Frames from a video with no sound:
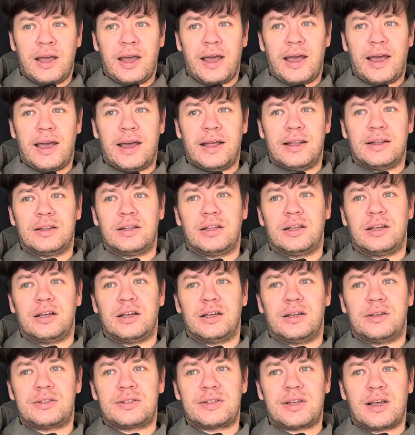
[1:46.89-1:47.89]
and
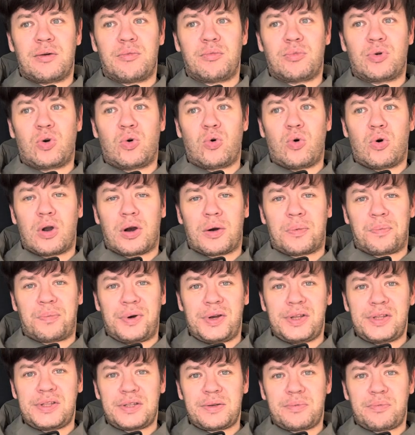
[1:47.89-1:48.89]
some core
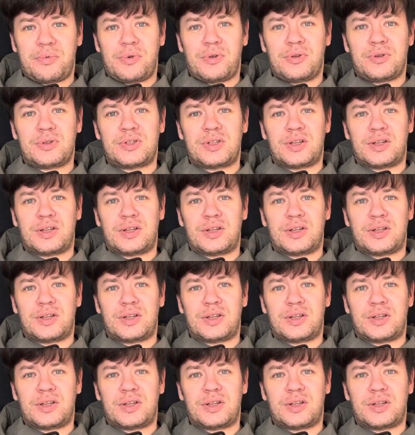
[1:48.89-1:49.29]
principles